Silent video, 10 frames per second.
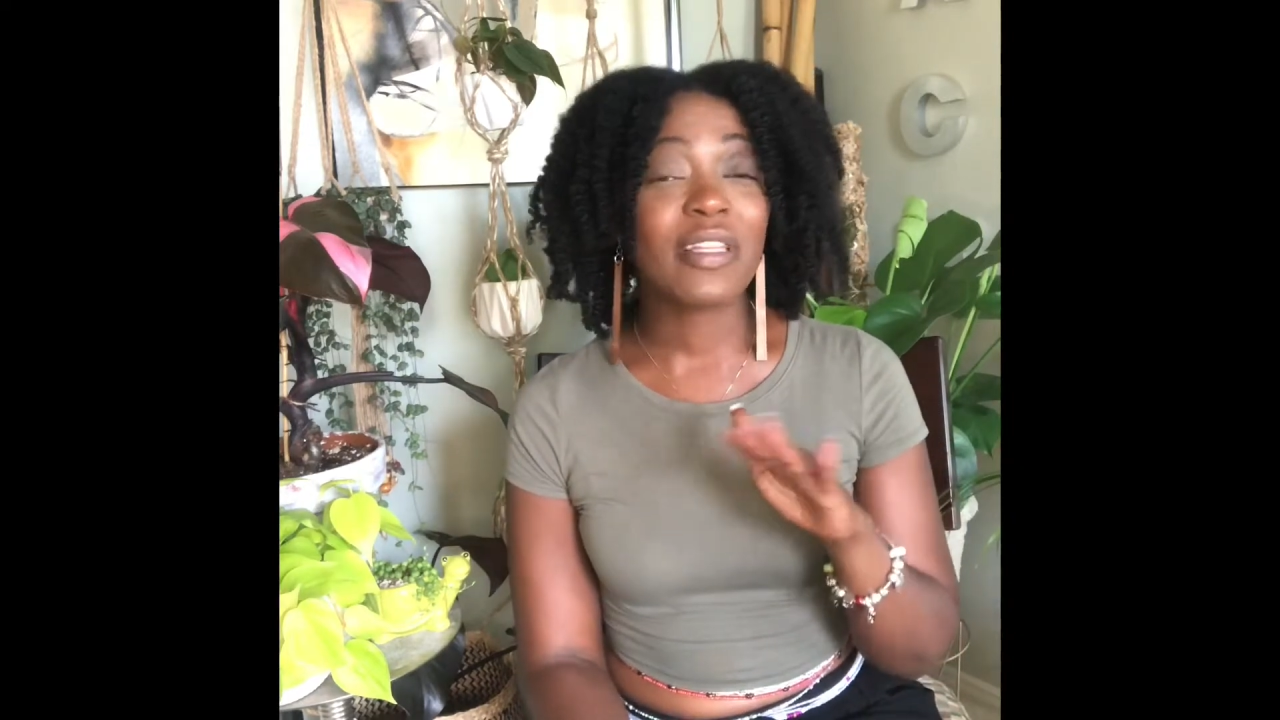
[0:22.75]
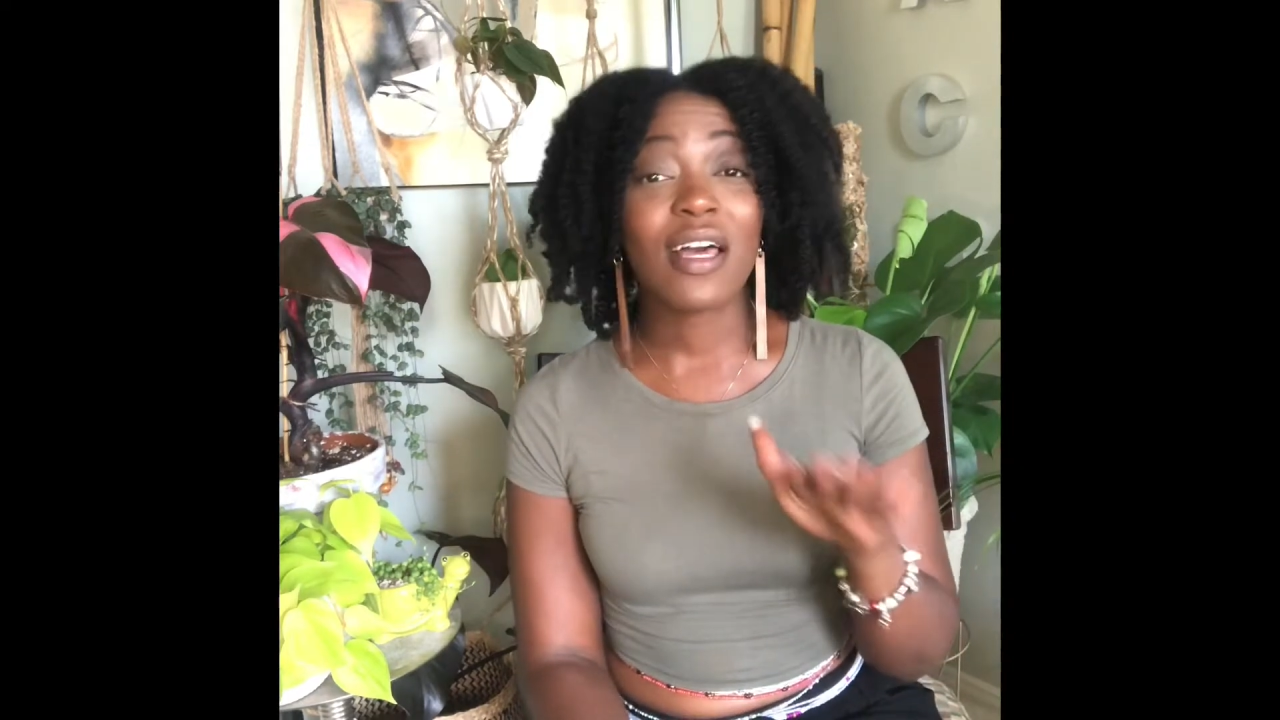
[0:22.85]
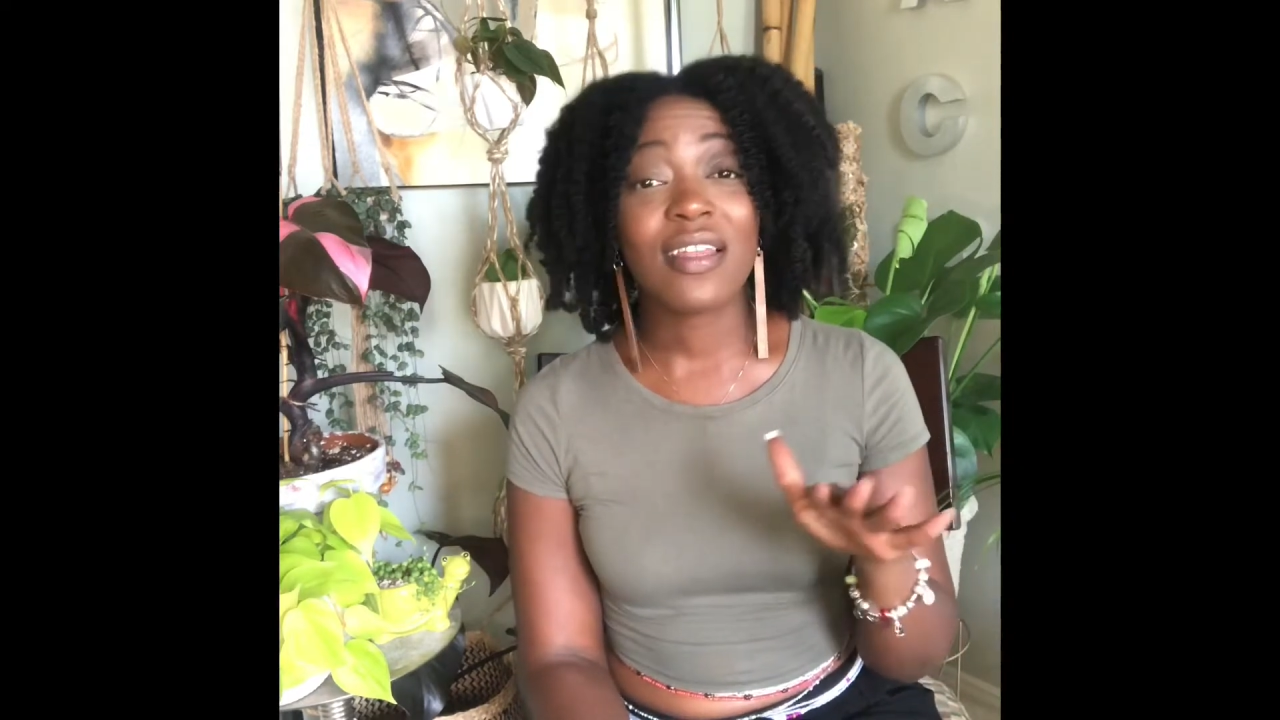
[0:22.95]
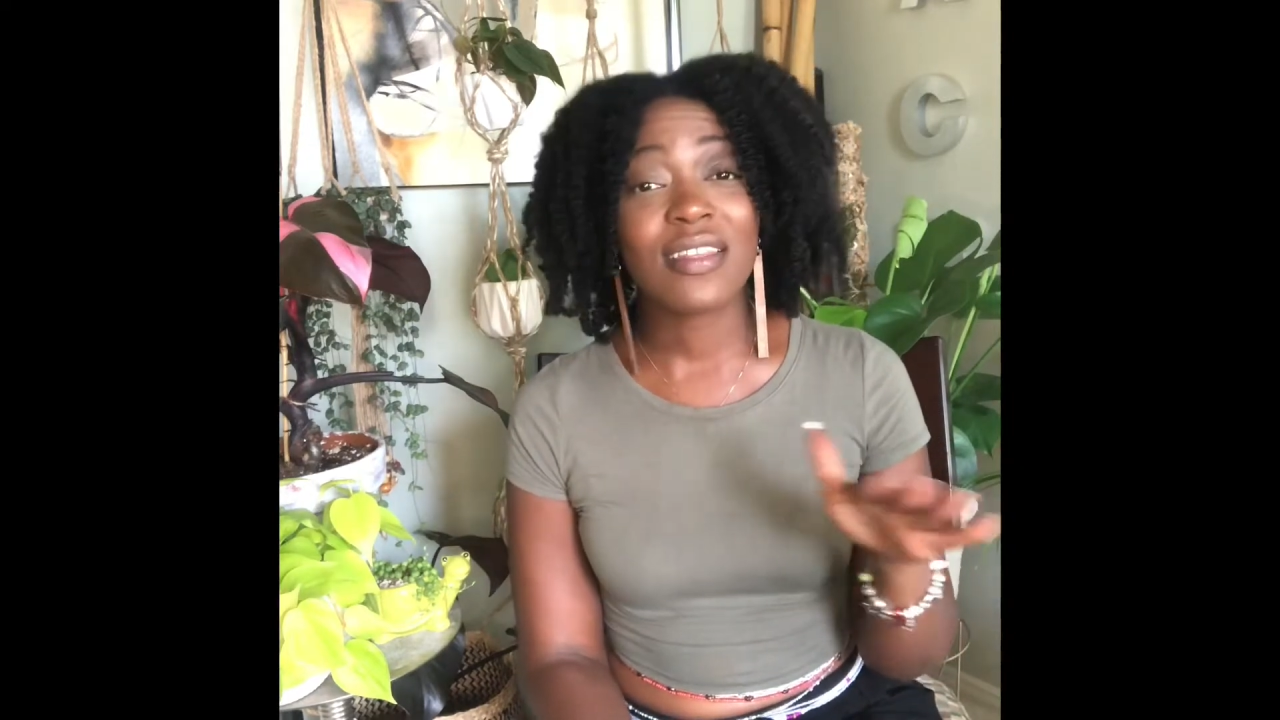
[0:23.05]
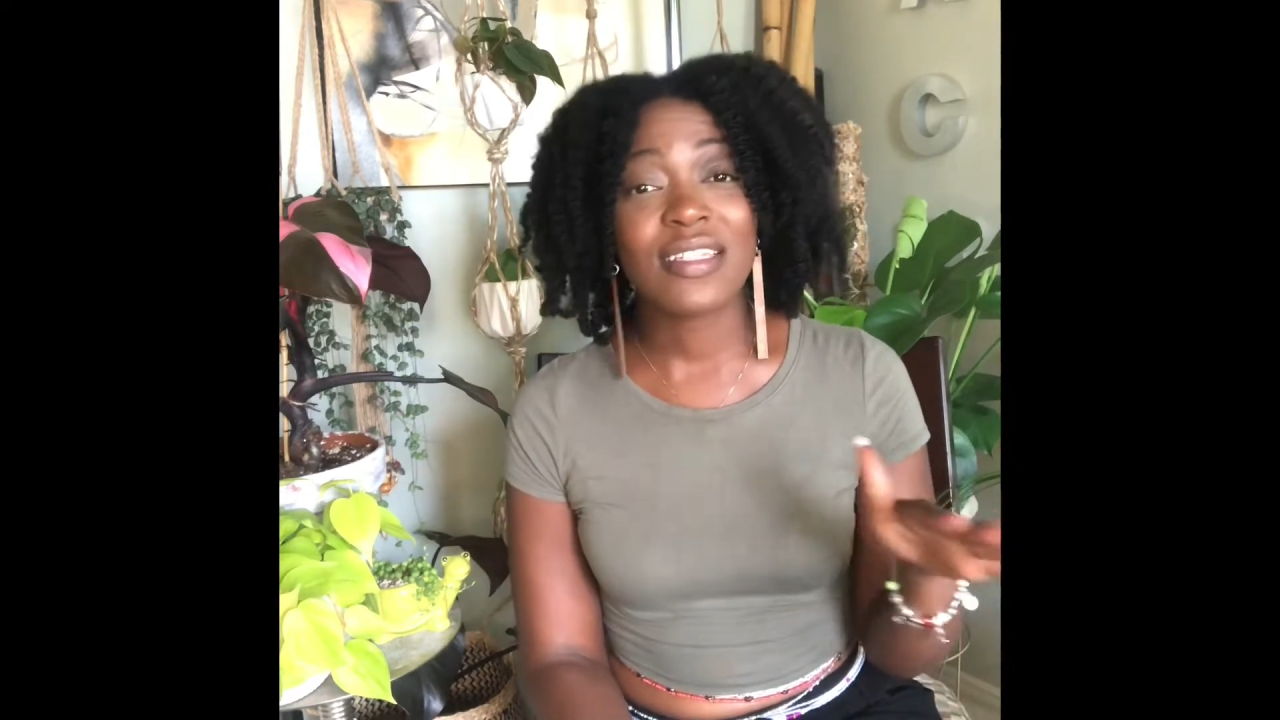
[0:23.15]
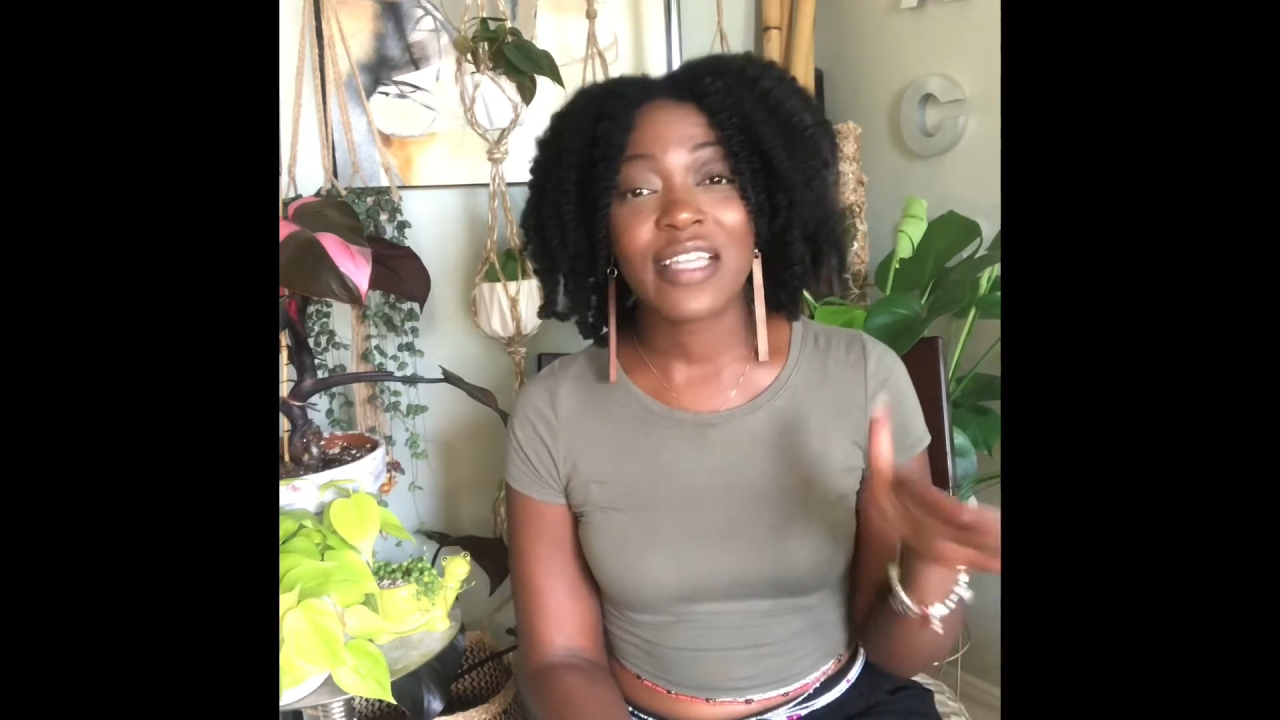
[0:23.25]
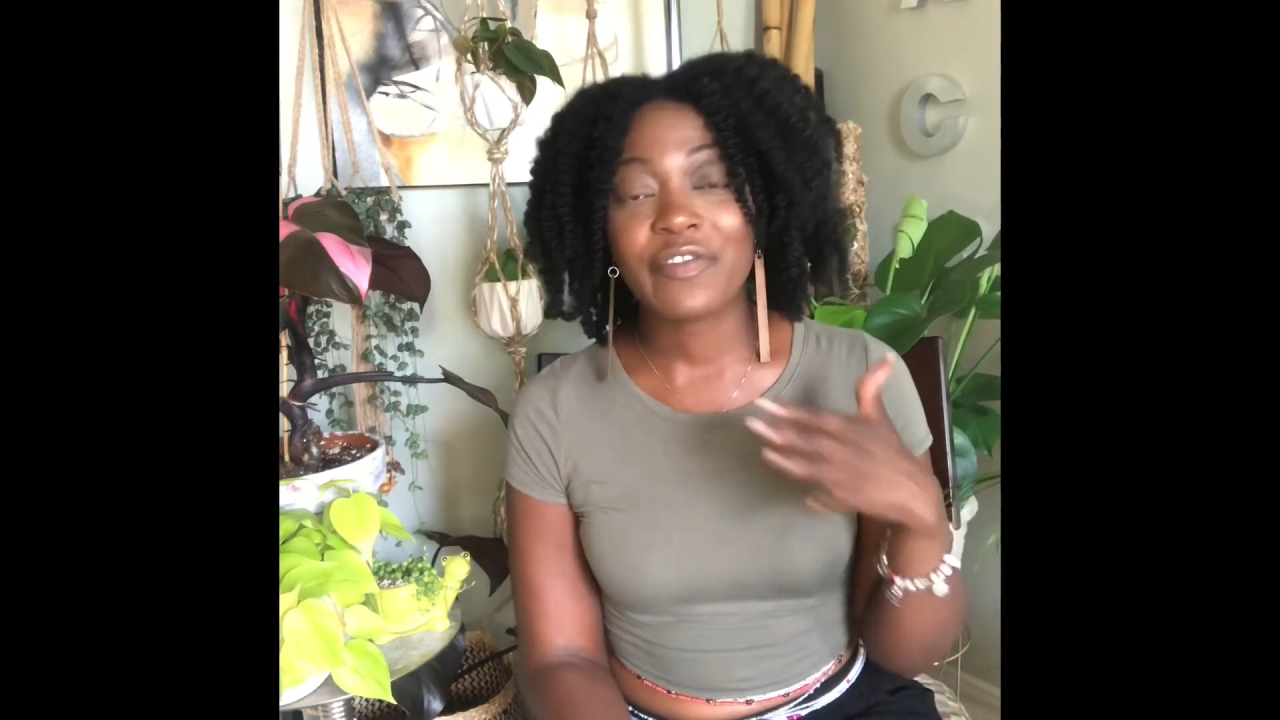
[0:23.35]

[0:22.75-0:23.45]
lot of things have